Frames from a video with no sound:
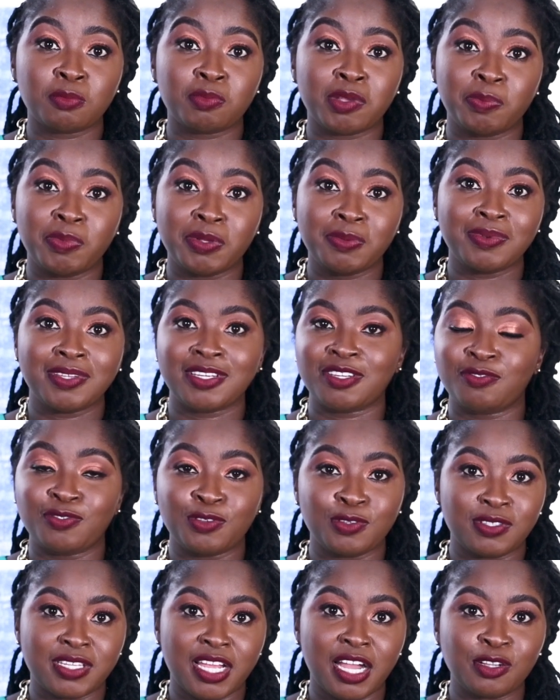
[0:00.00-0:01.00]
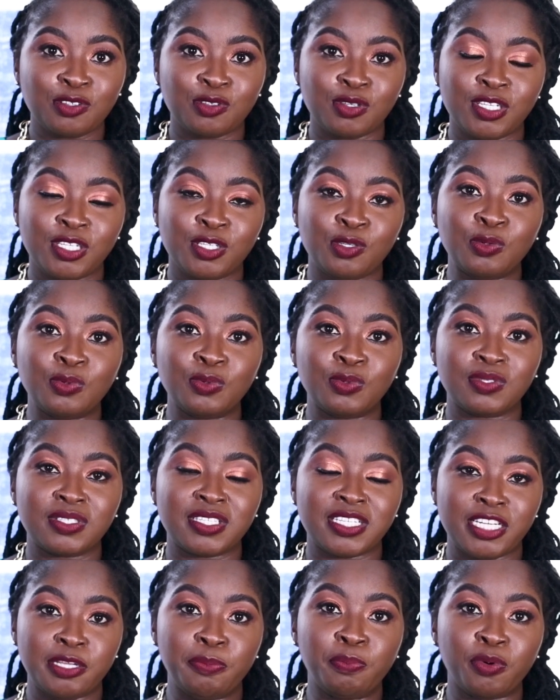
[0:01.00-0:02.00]
my baby refused actually to
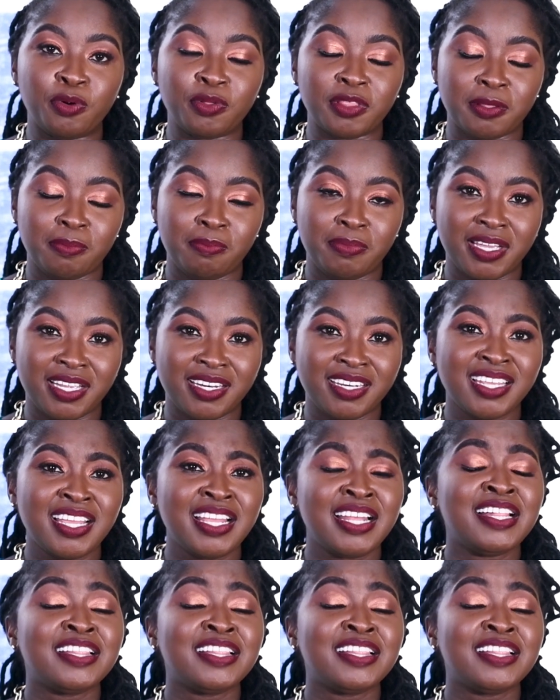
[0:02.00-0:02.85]
sleep on the bed.